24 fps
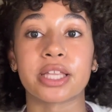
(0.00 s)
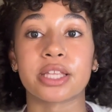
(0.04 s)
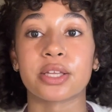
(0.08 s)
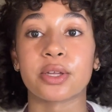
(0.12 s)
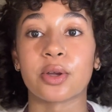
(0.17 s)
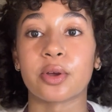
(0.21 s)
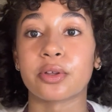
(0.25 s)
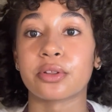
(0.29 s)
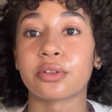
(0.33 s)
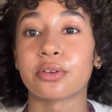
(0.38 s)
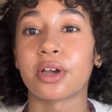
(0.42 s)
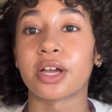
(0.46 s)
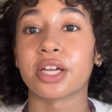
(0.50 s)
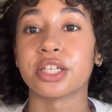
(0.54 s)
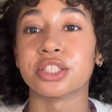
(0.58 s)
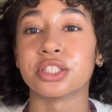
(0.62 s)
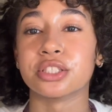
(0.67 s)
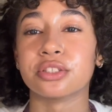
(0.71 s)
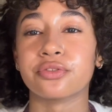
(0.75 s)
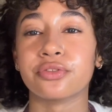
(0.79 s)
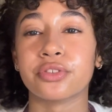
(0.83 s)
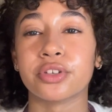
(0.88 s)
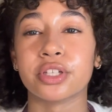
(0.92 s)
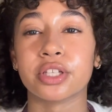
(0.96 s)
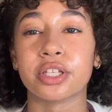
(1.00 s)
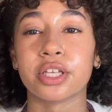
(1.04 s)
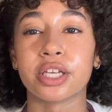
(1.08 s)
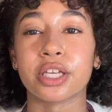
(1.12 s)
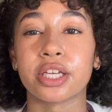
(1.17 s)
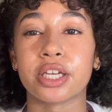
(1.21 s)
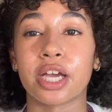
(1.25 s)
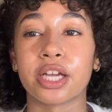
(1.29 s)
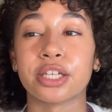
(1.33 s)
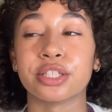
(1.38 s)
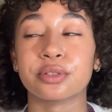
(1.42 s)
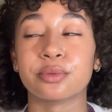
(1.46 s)
and also I just feel like
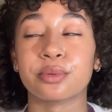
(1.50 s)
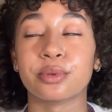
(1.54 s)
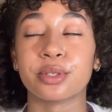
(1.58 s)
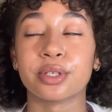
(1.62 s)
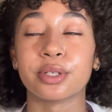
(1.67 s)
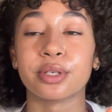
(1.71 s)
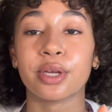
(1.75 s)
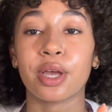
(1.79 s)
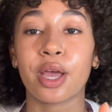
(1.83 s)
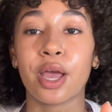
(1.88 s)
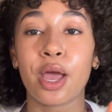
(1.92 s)
I just want